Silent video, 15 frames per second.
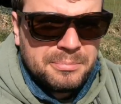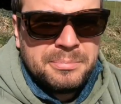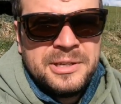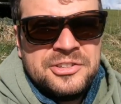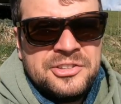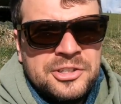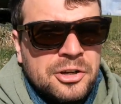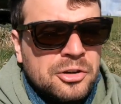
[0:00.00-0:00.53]

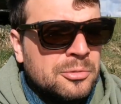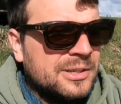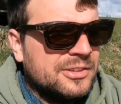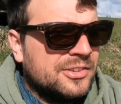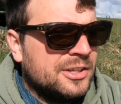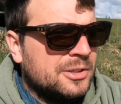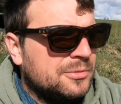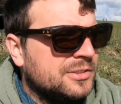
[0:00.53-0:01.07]
pigeonhole
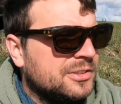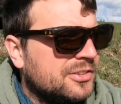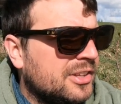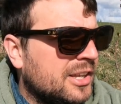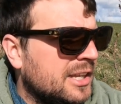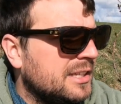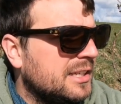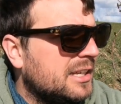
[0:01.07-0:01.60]
myself and
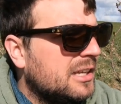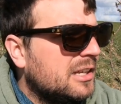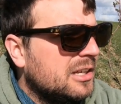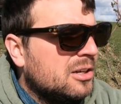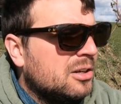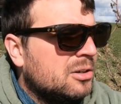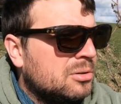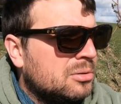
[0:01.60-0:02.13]
say,
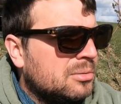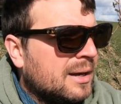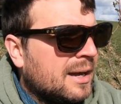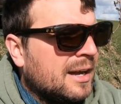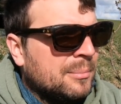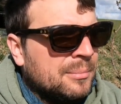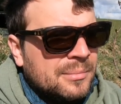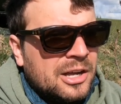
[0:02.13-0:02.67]
oh,
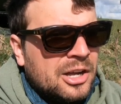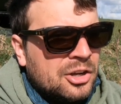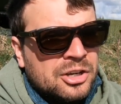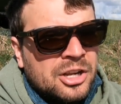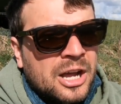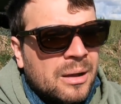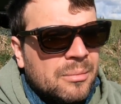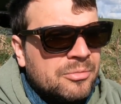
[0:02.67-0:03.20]
I'm a
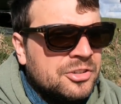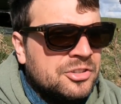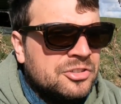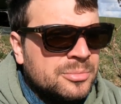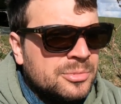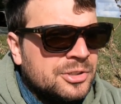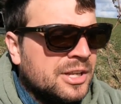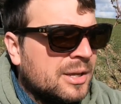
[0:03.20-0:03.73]
carp
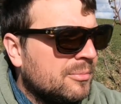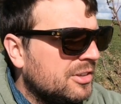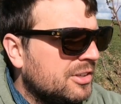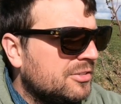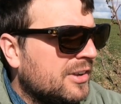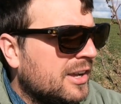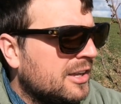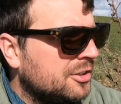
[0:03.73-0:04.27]
fisherman, I'm
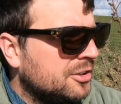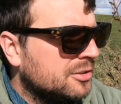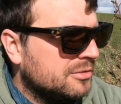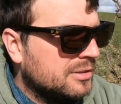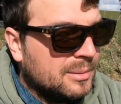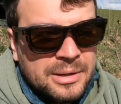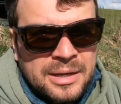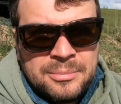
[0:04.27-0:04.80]
this, that and the
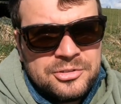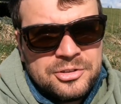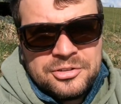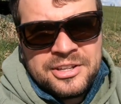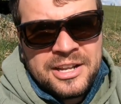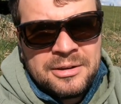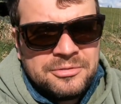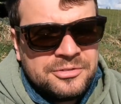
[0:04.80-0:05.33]
other. I'm
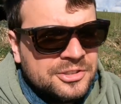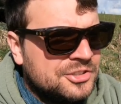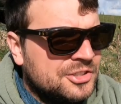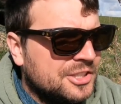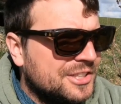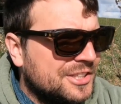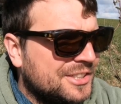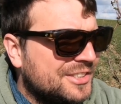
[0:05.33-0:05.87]
just out
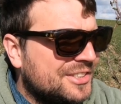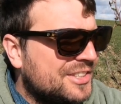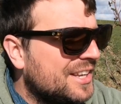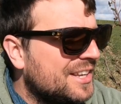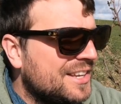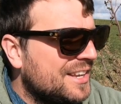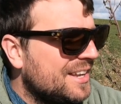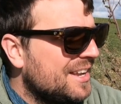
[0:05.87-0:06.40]
fishing, and
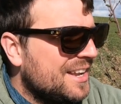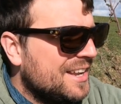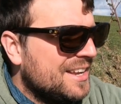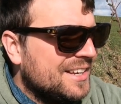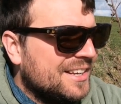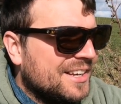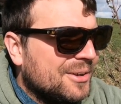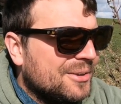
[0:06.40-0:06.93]

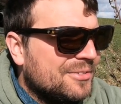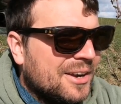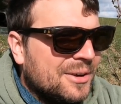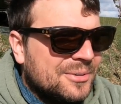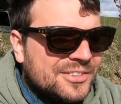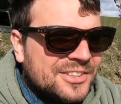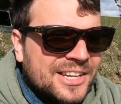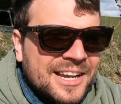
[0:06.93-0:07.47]
you know, if
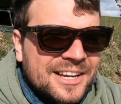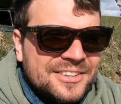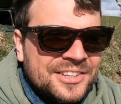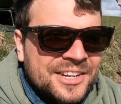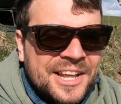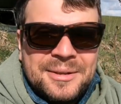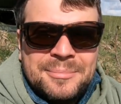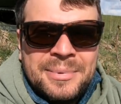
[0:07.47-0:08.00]
I was to catch
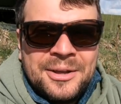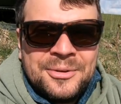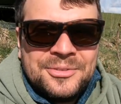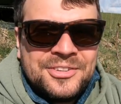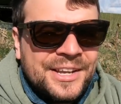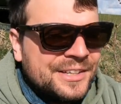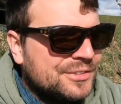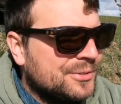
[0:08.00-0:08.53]
an
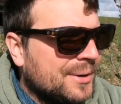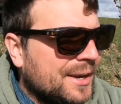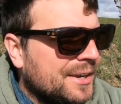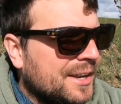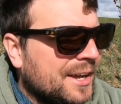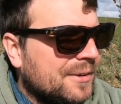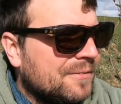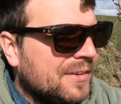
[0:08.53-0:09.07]
8-pound tench
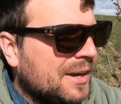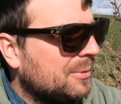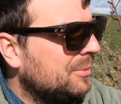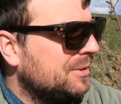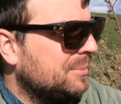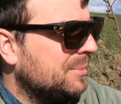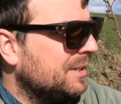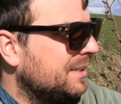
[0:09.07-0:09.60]
right now, that
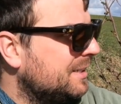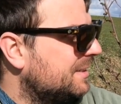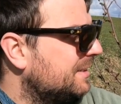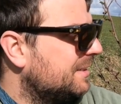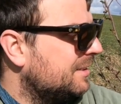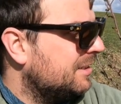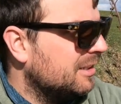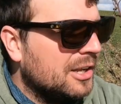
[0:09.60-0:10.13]
would mean
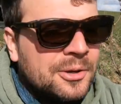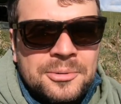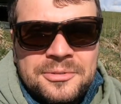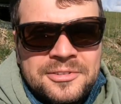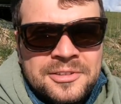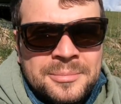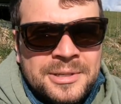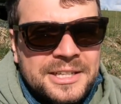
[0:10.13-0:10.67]

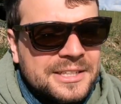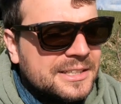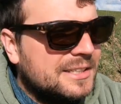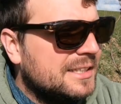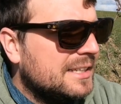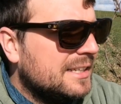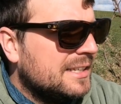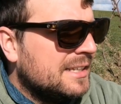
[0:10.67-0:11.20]
loads to me.
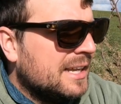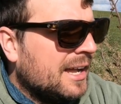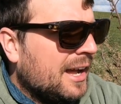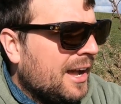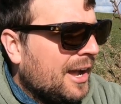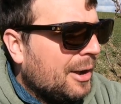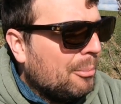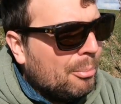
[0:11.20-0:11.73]

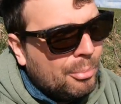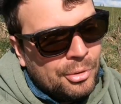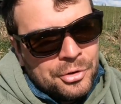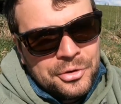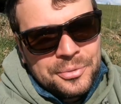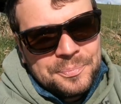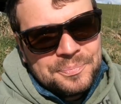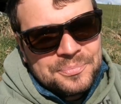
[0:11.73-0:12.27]

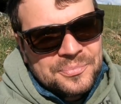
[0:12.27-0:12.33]
But